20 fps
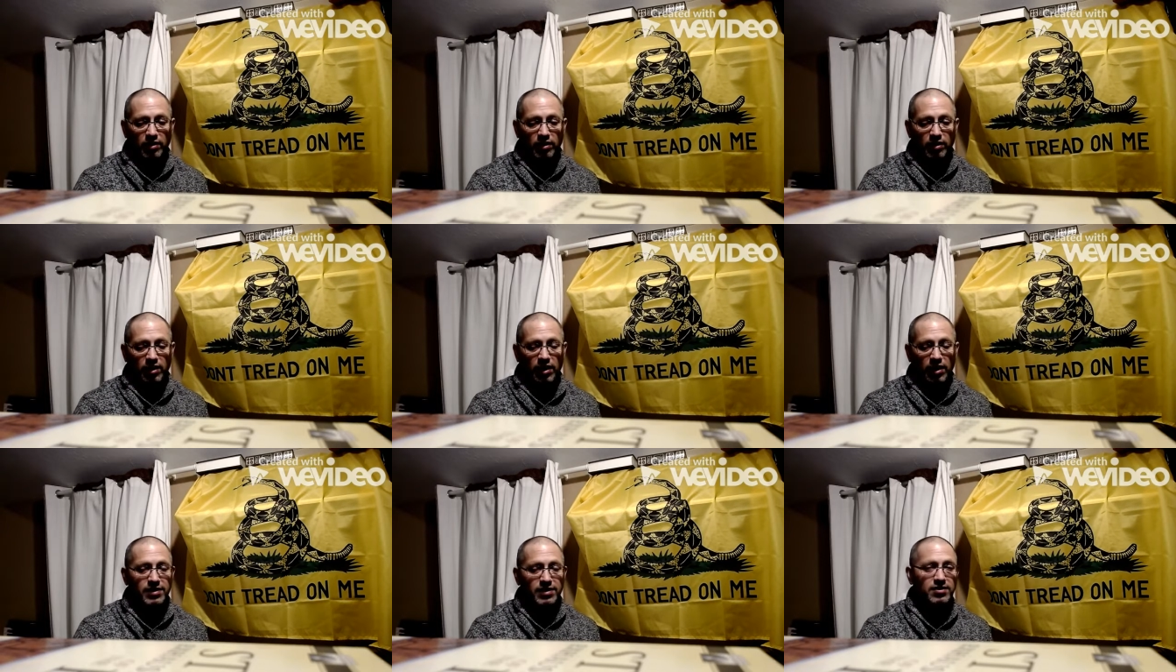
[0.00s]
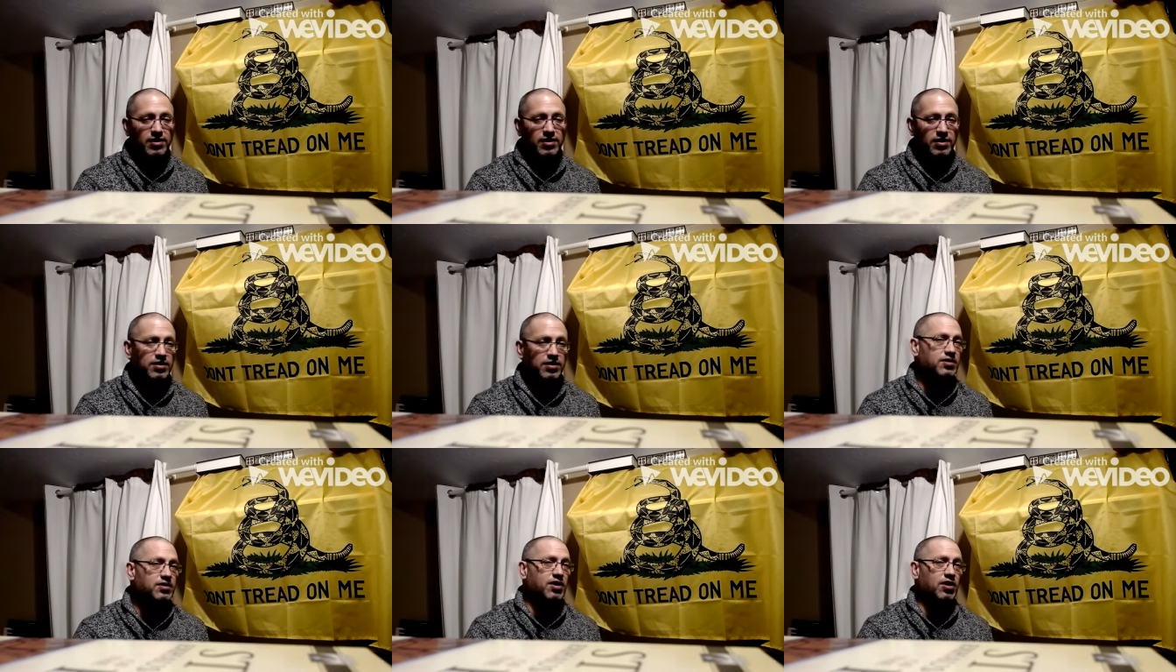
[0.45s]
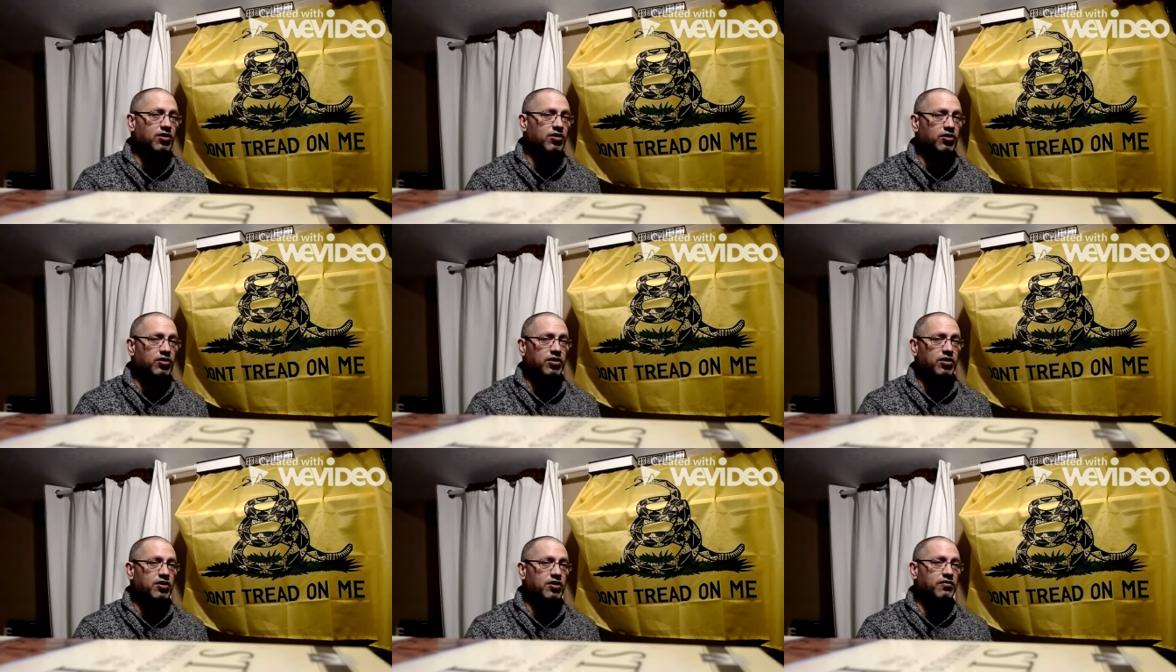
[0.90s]
less than
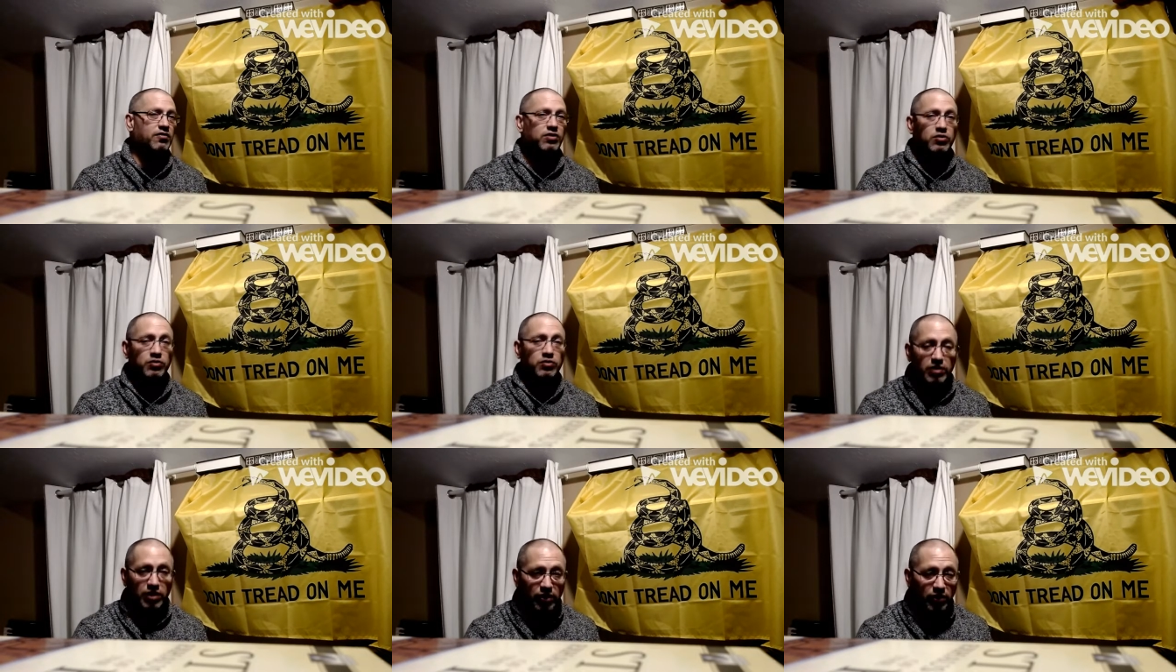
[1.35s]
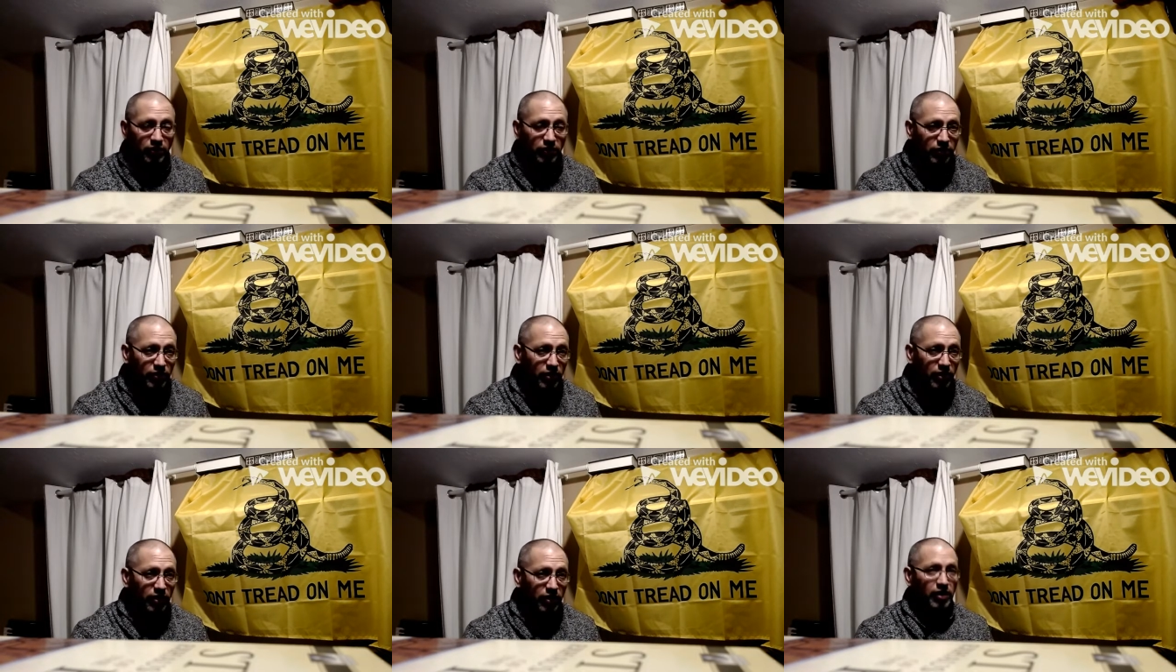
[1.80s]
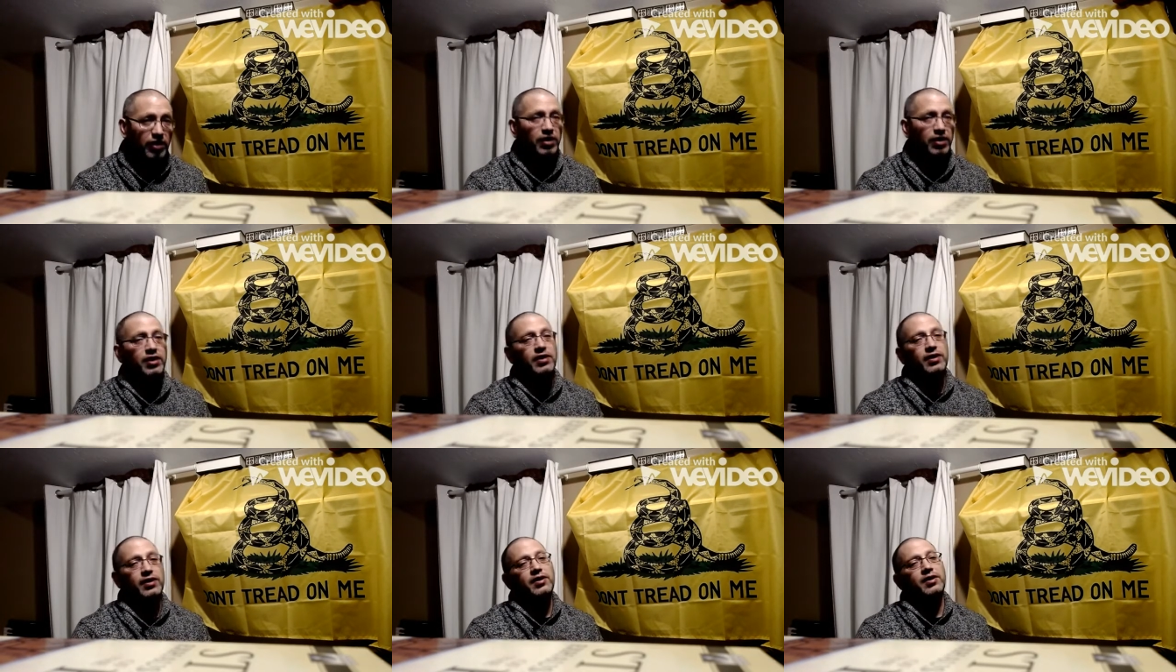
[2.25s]
stellar interview skills.
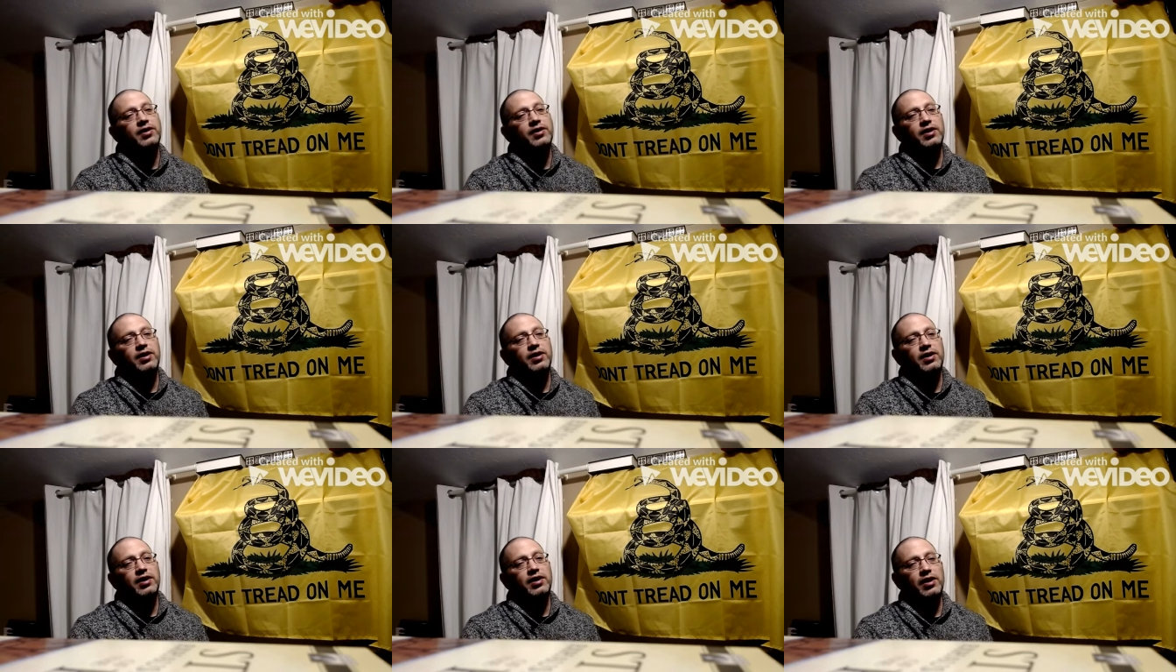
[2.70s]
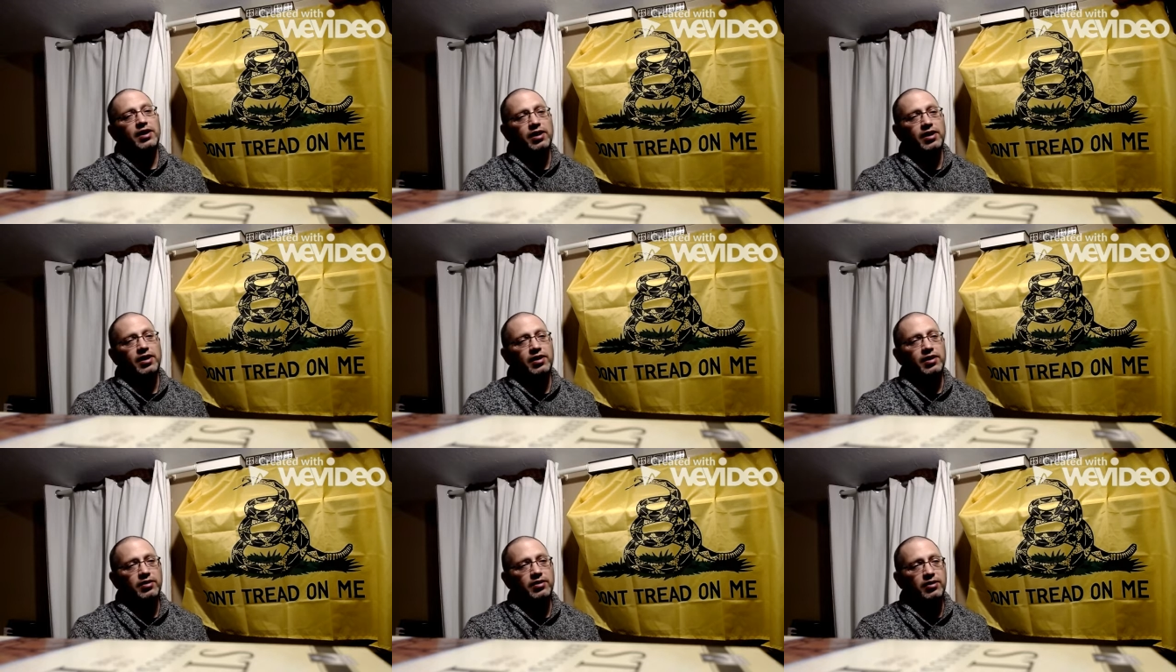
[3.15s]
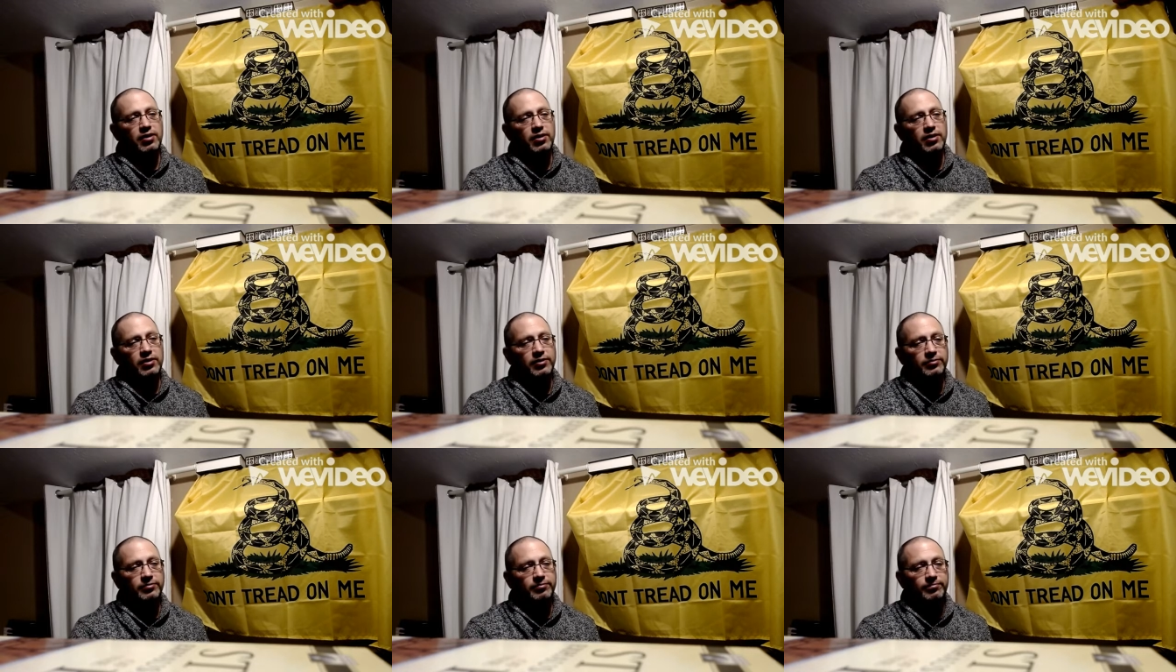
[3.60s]
And
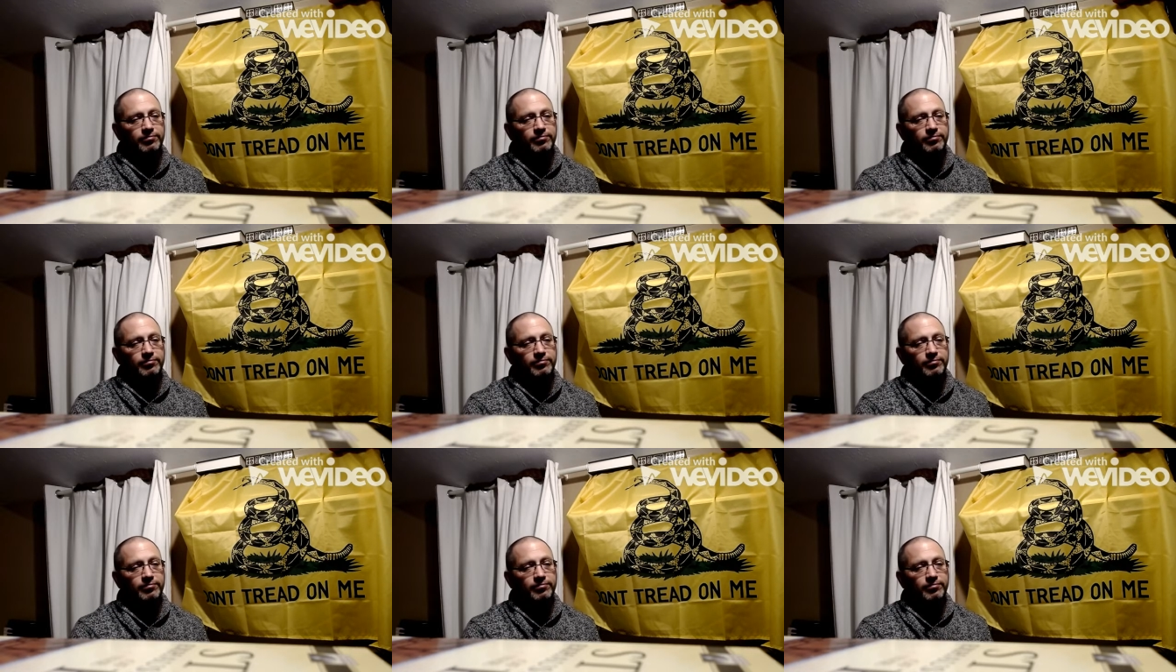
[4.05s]
uh,